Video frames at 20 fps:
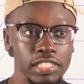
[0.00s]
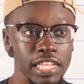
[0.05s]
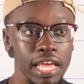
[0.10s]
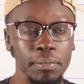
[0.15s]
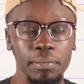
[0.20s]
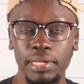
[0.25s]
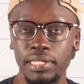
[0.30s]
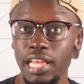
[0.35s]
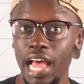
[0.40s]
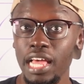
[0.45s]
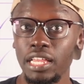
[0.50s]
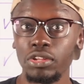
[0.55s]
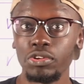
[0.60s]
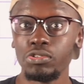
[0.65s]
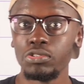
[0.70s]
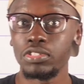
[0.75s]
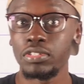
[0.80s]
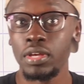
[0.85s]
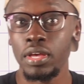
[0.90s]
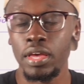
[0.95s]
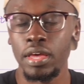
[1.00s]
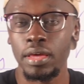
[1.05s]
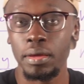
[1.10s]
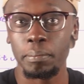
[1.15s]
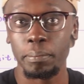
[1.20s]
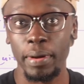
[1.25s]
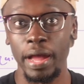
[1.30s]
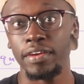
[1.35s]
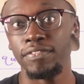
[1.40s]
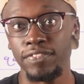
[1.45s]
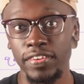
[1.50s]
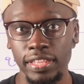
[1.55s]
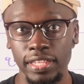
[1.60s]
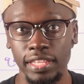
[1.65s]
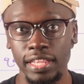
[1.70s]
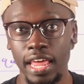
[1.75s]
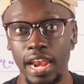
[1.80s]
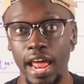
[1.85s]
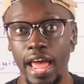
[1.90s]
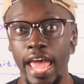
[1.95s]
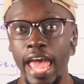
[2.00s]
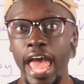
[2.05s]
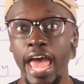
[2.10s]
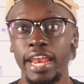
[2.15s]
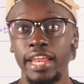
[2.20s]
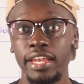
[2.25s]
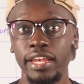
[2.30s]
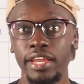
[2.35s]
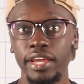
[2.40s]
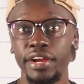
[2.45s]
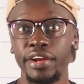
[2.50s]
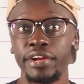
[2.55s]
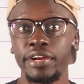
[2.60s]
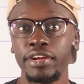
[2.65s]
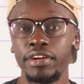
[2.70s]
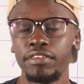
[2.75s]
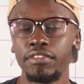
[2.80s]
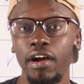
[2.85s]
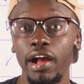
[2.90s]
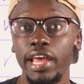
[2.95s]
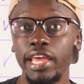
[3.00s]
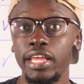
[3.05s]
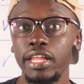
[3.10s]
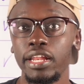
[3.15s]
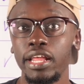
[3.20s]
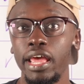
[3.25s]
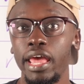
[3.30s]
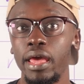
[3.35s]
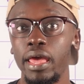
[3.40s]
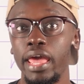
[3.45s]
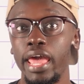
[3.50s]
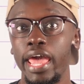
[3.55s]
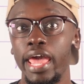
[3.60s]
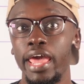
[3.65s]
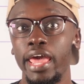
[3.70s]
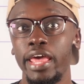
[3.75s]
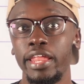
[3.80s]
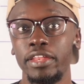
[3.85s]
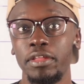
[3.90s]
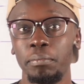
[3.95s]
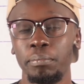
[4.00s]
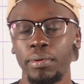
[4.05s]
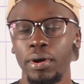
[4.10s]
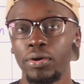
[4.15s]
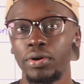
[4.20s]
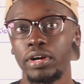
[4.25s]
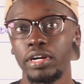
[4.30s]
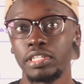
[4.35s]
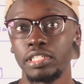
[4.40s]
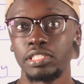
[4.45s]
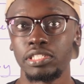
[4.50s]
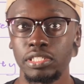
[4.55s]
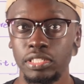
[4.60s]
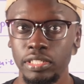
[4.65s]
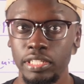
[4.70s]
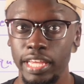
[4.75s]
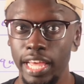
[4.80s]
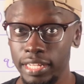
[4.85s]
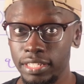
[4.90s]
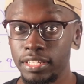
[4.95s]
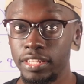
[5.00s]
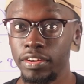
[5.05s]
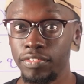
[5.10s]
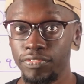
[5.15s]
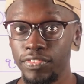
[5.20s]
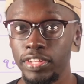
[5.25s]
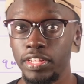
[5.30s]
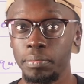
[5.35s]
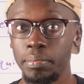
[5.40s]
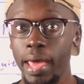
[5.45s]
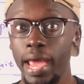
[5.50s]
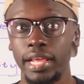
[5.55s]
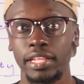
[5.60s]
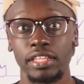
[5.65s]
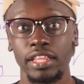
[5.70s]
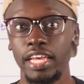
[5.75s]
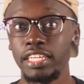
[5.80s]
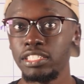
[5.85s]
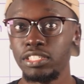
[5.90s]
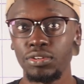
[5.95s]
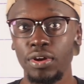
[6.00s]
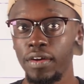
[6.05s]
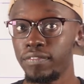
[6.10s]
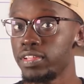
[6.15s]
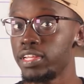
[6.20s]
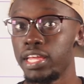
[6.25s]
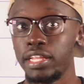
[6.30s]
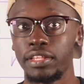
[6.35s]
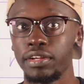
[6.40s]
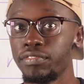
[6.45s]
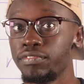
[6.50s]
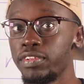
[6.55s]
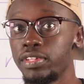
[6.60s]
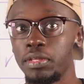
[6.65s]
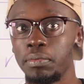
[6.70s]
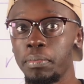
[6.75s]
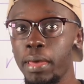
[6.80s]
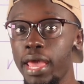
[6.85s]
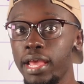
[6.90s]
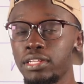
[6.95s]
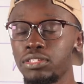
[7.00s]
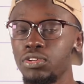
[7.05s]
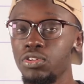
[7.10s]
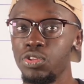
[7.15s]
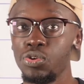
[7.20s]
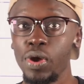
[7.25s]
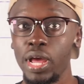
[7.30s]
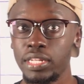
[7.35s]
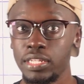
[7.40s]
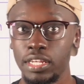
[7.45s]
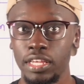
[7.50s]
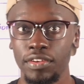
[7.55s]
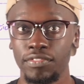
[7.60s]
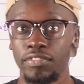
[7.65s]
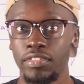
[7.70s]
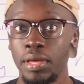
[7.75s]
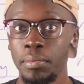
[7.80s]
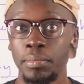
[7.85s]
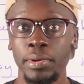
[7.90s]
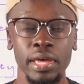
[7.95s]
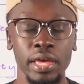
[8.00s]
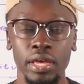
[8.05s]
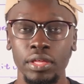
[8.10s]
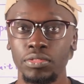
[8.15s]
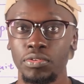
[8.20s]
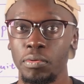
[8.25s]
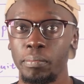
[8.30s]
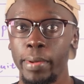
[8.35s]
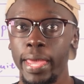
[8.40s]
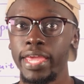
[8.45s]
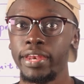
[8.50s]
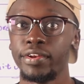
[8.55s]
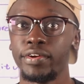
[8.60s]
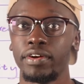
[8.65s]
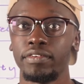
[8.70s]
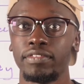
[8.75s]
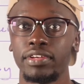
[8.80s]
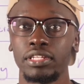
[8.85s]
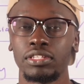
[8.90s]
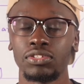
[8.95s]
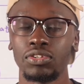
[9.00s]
That means I lose my 50 that I had in there, right? And the brokers gets their 50 back. They still have to get their 50 back. So you have to give them the remainder of it.